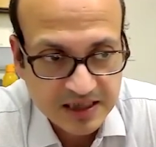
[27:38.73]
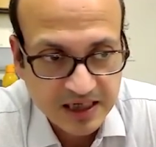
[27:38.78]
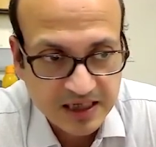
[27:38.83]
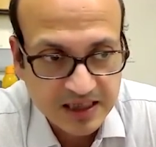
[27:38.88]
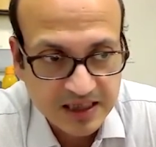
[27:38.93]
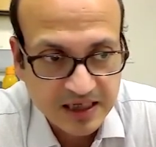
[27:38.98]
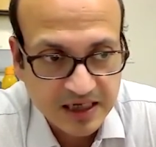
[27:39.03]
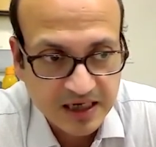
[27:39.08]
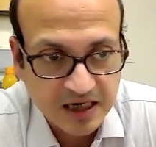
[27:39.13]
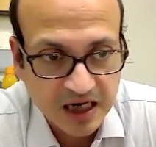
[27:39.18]

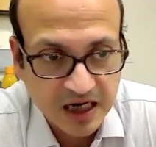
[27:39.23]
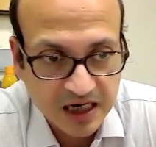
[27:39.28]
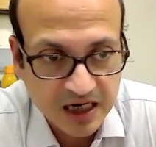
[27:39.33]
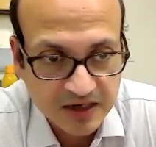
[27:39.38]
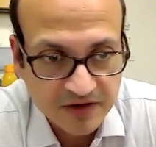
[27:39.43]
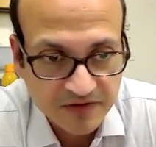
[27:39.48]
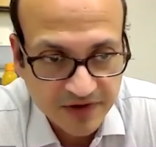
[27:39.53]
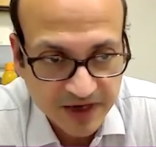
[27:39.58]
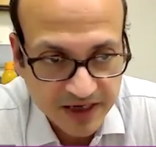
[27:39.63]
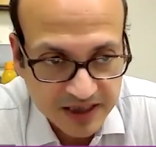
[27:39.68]
and they are
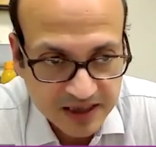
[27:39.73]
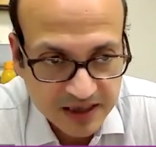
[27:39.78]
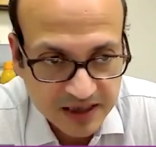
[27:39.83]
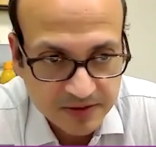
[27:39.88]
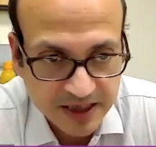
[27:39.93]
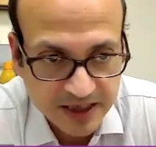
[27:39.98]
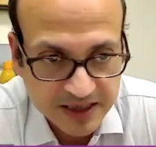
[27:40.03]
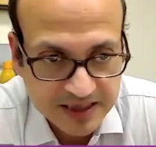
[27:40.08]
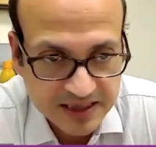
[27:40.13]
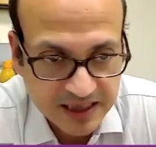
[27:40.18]
unaffected
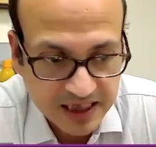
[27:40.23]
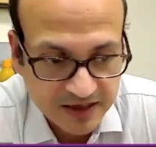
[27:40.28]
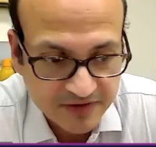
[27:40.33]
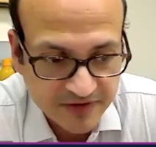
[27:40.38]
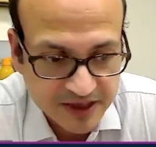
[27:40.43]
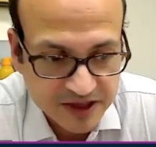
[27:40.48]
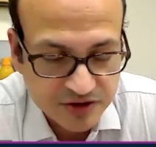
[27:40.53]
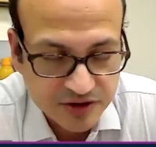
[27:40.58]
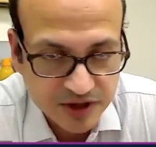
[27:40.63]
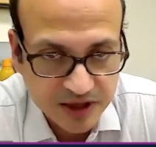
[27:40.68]
by
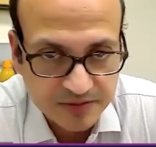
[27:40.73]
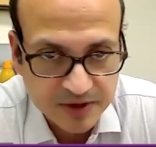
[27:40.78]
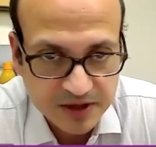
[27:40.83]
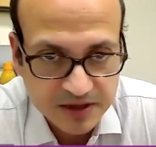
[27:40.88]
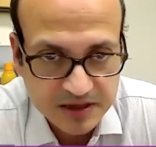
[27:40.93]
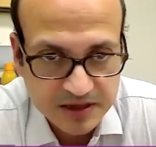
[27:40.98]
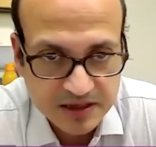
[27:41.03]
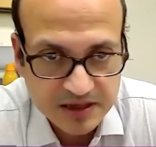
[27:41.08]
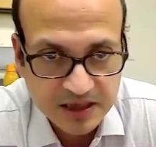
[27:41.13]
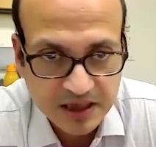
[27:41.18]
salvage
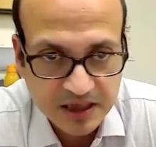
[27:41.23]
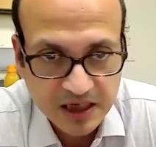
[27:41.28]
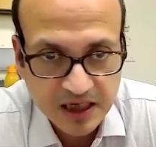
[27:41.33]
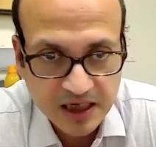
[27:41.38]
treatments.